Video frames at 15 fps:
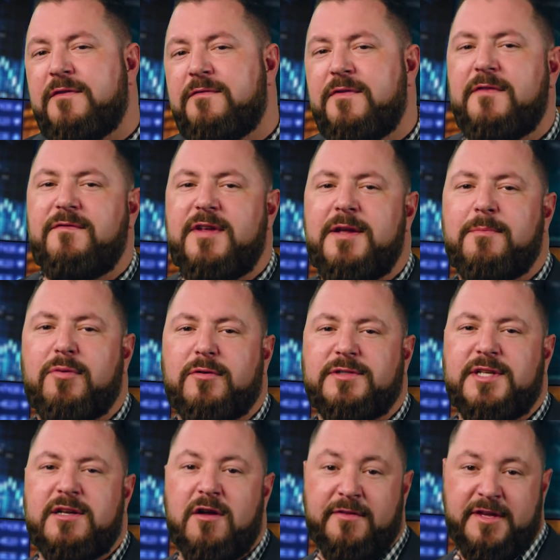fifteen
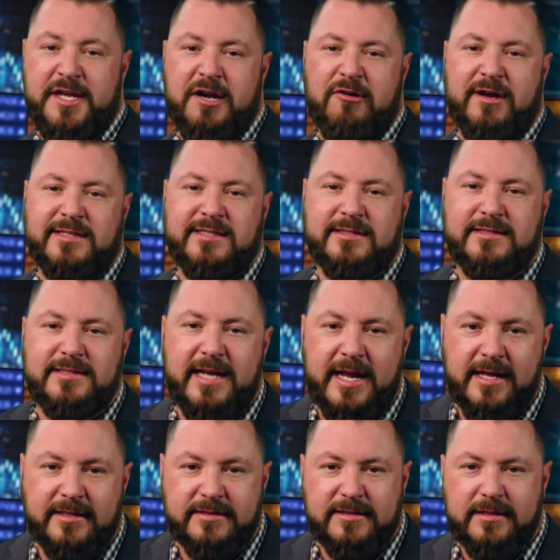percent on the year as it
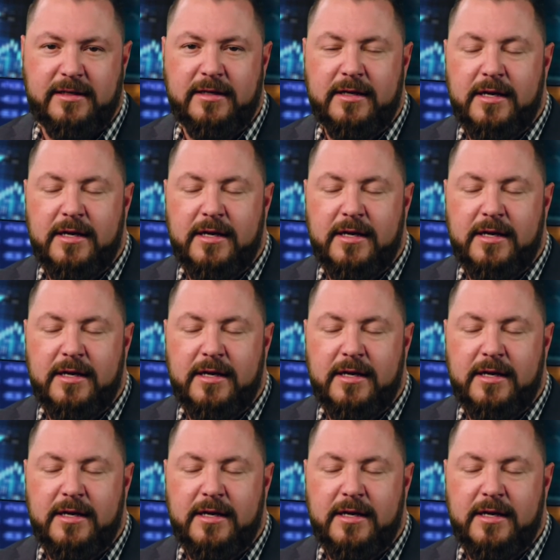stands.